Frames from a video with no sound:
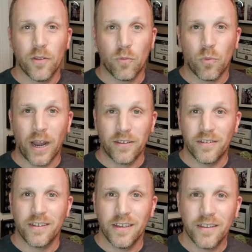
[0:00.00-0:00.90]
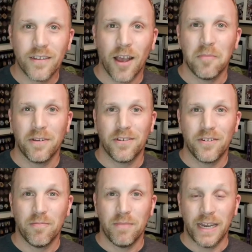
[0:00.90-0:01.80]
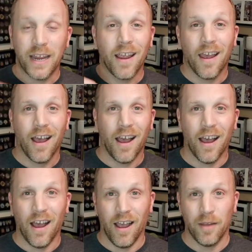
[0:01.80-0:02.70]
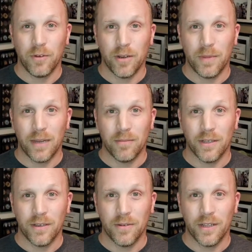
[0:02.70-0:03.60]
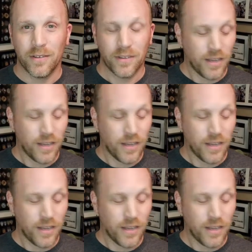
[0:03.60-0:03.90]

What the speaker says: The rest is up to me. I'm going to be able to do this.